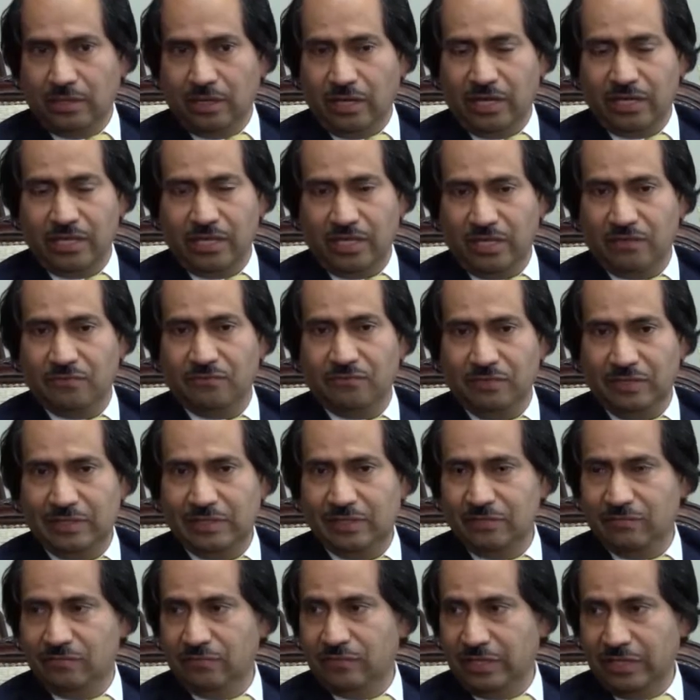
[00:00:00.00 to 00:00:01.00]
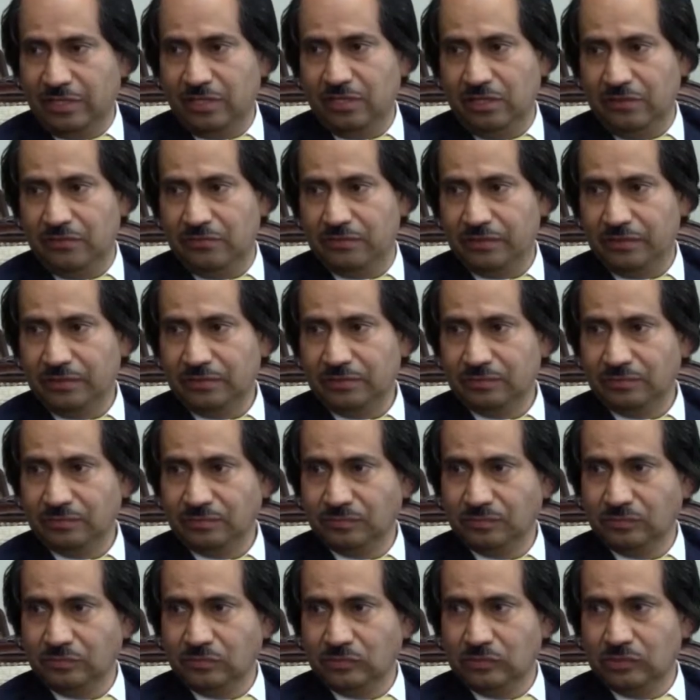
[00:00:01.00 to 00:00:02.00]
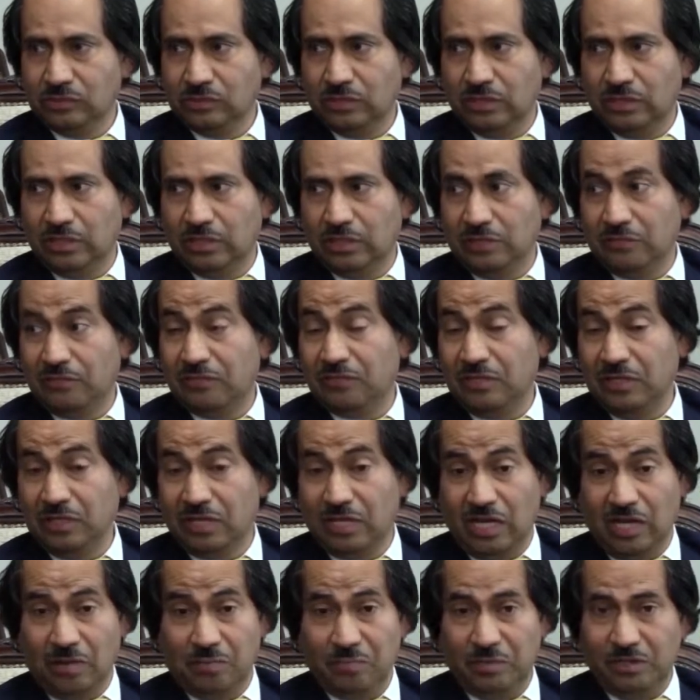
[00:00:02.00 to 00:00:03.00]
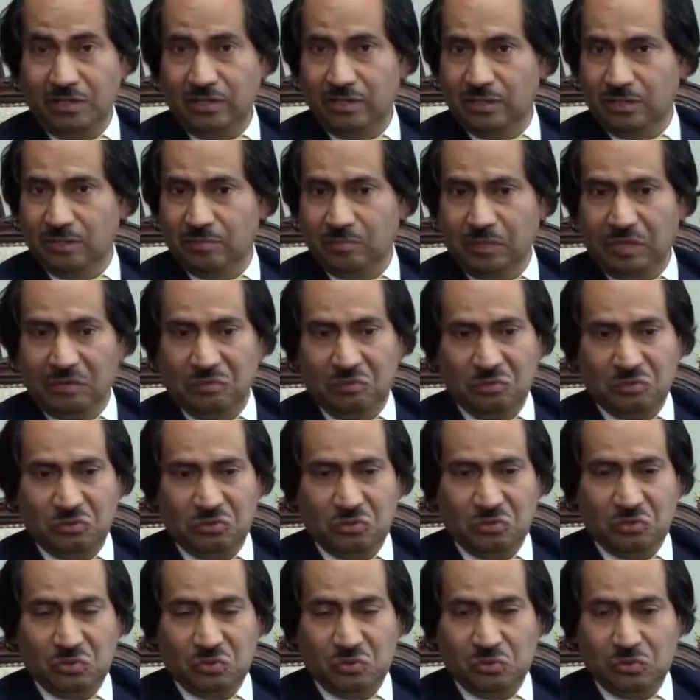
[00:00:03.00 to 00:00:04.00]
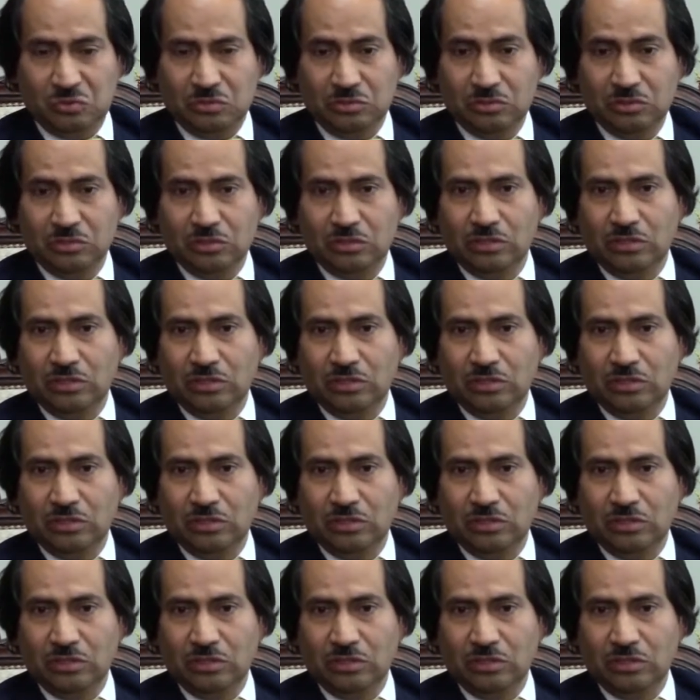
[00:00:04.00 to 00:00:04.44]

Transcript: I have feel very different, feel happy. I'm able to,